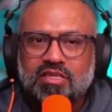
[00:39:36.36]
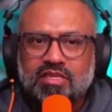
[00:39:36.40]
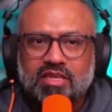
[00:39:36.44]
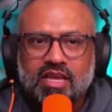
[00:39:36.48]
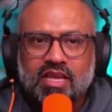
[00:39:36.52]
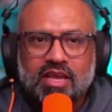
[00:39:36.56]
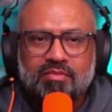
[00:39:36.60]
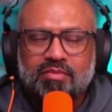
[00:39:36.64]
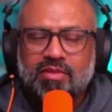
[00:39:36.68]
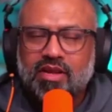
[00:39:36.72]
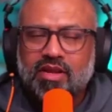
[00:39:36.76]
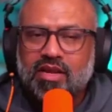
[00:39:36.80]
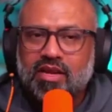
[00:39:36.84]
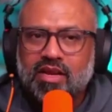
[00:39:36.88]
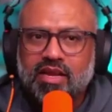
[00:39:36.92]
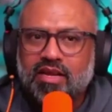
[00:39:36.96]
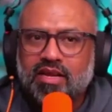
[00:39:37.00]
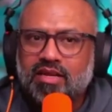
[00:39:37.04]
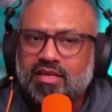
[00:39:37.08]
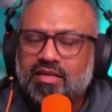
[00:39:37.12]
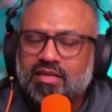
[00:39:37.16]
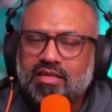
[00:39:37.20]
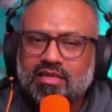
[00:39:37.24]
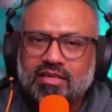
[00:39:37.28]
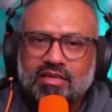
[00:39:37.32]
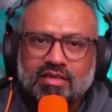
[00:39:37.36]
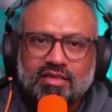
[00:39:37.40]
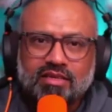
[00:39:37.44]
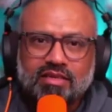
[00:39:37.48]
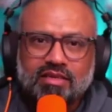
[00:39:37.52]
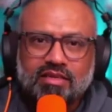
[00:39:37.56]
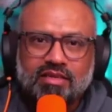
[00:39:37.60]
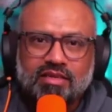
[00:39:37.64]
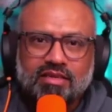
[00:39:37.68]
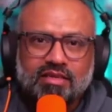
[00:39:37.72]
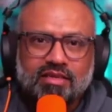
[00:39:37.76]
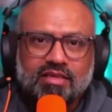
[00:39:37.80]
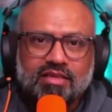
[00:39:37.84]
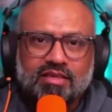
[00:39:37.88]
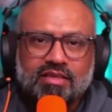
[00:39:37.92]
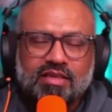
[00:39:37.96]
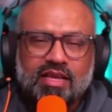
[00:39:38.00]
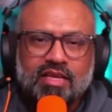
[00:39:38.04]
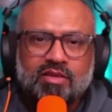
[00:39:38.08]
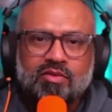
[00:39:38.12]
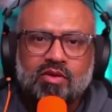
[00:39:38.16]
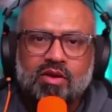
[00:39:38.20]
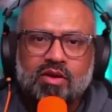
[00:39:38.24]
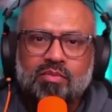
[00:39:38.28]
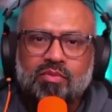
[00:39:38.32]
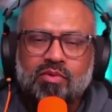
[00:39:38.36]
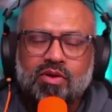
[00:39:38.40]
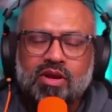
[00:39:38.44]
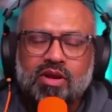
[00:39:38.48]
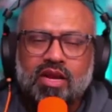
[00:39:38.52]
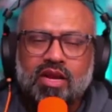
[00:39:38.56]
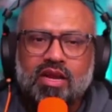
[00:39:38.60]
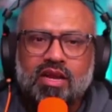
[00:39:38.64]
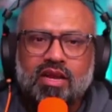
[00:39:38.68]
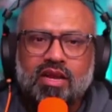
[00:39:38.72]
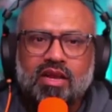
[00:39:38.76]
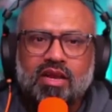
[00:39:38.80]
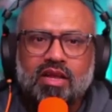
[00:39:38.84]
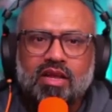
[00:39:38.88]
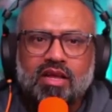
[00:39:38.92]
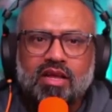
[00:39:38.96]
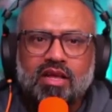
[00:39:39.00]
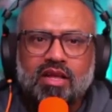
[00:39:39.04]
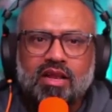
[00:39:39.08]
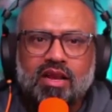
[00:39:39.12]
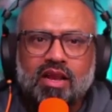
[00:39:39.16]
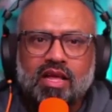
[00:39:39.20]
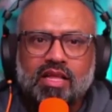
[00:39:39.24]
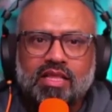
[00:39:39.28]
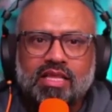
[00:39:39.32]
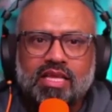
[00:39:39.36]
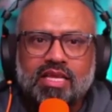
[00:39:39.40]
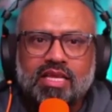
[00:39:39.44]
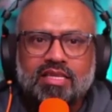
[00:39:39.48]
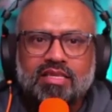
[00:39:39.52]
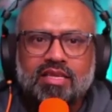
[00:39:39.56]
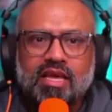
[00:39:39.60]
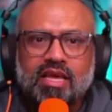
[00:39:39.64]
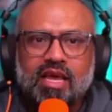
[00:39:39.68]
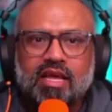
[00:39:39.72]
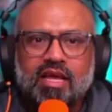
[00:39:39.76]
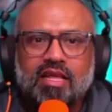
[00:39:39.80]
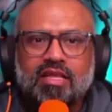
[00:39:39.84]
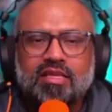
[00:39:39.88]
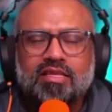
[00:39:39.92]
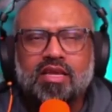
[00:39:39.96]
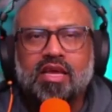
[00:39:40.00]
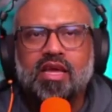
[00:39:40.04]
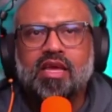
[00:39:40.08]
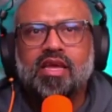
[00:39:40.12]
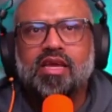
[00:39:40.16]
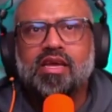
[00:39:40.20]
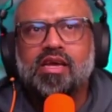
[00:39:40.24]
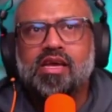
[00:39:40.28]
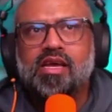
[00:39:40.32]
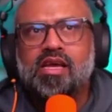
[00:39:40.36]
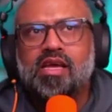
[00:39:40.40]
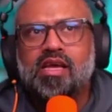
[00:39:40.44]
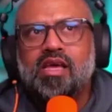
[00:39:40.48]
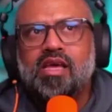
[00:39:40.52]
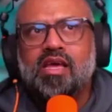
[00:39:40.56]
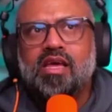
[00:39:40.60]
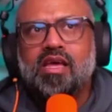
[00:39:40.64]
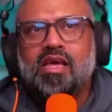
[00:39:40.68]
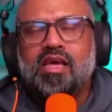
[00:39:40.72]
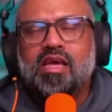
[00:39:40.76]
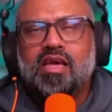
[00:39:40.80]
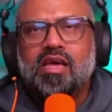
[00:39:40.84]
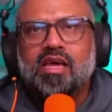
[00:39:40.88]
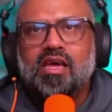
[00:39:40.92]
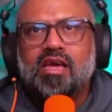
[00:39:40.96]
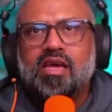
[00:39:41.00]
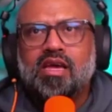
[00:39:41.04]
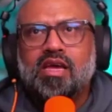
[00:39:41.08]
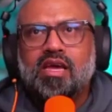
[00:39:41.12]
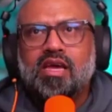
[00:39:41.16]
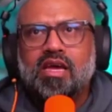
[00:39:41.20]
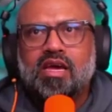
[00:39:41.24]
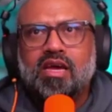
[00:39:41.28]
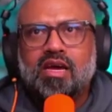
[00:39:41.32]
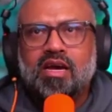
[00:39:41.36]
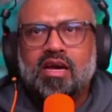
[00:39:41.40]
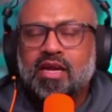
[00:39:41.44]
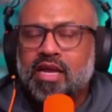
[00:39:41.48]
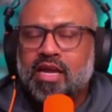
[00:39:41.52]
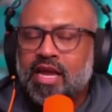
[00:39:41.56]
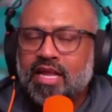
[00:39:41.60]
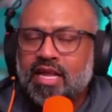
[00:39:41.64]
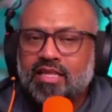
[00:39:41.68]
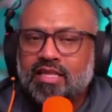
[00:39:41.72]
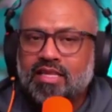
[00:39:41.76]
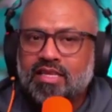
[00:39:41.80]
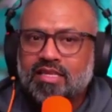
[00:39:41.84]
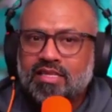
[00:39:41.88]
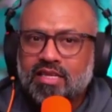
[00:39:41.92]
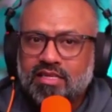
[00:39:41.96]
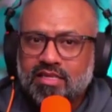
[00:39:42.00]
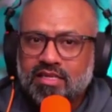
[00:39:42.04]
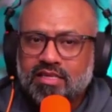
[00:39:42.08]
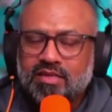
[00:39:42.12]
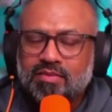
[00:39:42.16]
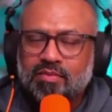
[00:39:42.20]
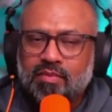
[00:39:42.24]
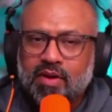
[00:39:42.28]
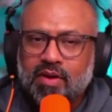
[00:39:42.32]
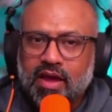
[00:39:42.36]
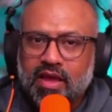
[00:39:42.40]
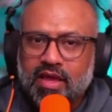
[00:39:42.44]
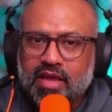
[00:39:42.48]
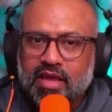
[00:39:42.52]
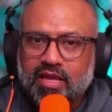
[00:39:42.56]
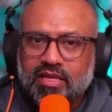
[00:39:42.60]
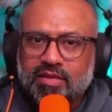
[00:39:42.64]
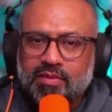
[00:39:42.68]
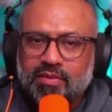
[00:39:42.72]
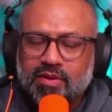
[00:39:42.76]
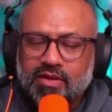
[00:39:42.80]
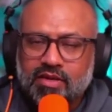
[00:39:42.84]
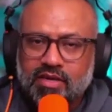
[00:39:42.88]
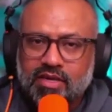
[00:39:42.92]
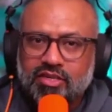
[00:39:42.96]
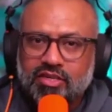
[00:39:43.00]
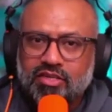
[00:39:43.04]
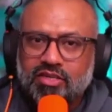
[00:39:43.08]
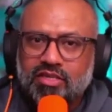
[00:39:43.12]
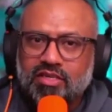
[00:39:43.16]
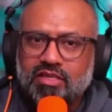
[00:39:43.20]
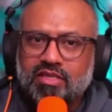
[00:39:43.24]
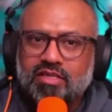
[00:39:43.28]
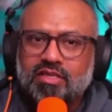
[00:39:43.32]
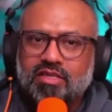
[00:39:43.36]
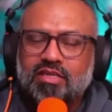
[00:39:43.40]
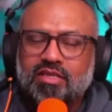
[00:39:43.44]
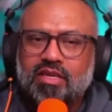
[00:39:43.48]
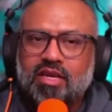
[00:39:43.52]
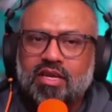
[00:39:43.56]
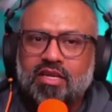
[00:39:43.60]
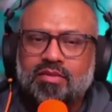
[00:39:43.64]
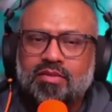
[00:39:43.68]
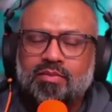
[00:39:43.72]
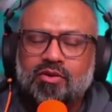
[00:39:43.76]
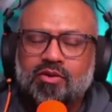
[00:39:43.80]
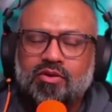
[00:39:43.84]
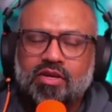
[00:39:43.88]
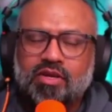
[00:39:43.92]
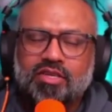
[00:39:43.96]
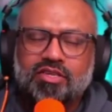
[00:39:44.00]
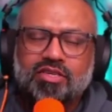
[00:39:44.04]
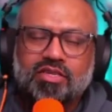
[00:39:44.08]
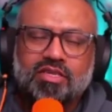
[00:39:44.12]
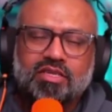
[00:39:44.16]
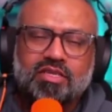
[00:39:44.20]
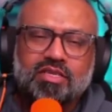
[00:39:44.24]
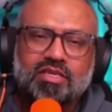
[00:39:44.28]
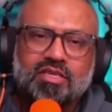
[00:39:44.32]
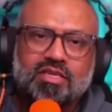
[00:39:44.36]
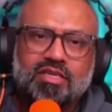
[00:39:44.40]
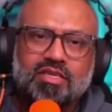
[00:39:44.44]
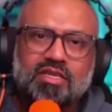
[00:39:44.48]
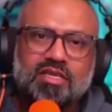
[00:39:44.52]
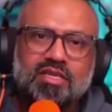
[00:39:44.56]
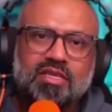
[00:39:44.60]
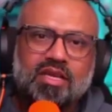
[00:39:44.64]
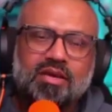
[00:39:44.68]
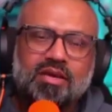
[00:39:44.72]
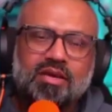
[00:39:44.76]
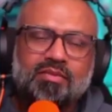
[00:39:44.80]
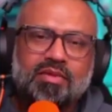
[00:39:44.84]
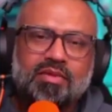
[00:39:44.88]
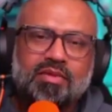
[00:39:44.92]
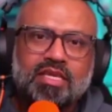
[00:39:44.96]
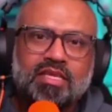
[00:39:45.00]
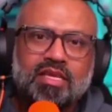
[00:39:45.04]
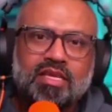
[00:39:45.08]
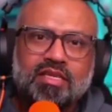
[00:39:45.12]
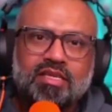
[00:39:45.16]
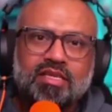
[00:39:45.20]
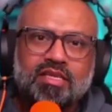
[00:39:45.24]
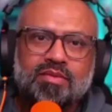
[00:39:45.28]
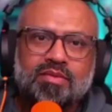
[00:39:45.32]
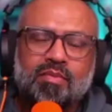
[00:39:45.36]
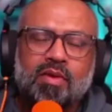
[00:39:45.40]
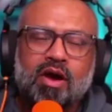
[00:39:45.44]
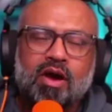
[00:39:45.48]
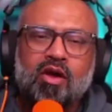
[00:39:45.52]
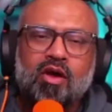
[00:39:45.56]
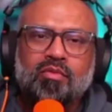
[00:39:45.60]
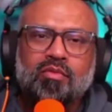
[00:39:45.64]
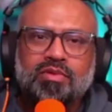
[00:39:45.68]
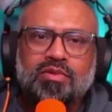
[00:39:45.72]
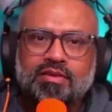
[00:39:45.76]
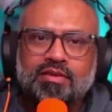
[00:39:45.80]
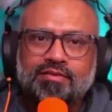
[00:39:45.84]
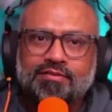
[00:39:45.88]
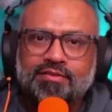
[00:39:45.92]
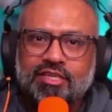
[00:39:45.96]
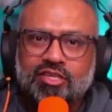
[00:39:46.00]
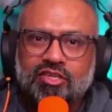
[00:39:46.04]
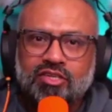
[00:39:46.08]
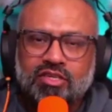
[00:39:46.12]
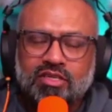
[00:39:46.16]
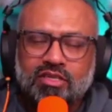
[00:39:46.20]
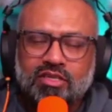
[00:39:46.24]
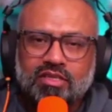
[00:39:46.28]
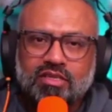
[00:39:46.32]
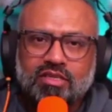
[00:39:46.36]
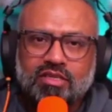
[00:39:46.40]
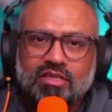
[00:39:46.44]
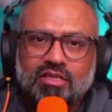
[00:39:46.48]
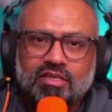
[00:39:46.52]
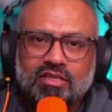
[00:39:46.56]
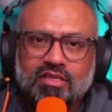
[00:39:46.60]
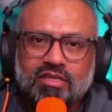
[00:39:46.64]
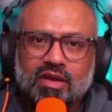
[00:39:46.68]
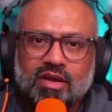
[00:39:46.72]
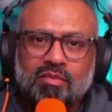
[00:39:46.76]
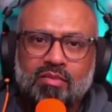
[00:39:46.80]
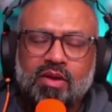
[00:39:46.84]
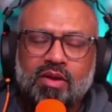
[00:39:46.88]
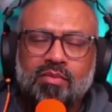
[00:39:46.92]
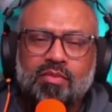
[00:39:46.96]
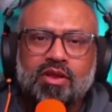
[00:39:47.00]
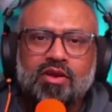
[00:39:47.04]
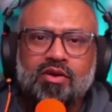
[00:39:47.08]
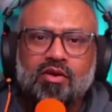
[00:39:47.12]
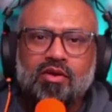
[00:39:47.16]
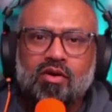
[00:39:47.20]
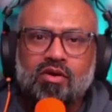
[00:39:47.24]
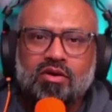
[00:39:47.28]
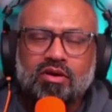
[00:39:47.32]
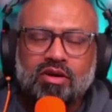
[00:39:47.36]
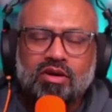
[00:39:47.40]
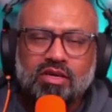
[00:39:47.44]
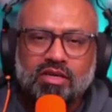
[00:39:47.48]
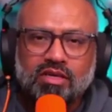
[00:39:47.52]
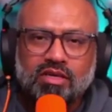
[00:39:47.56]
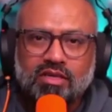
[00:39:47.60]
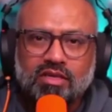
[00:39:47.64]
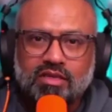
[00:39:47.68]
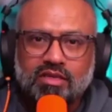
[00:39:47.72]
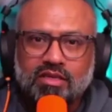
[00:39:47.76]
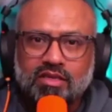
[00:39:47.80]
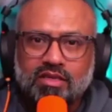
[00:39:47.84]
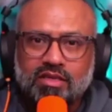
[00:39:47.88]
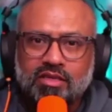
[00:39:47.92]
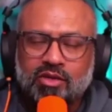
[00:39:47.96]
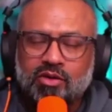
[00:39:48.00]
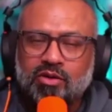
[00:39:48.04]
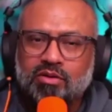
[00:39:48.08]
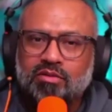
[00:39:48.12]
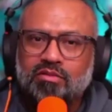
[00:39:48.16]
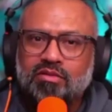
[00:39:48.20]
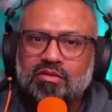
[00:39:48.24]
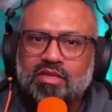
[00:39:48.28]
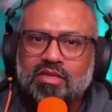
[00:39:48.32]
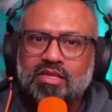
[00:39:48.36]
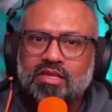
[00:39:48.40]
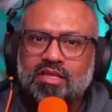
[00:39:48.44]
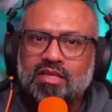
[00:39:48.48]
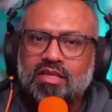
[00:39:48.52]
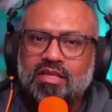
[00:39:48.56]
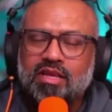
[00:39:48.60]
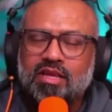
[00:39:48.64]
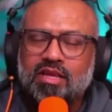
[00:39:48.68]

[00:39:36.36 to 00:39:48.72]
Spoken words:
Same techniques. That's why I put it like this here, saying, again, these are just my explorations. These are just my observations. I may be wrong, you know.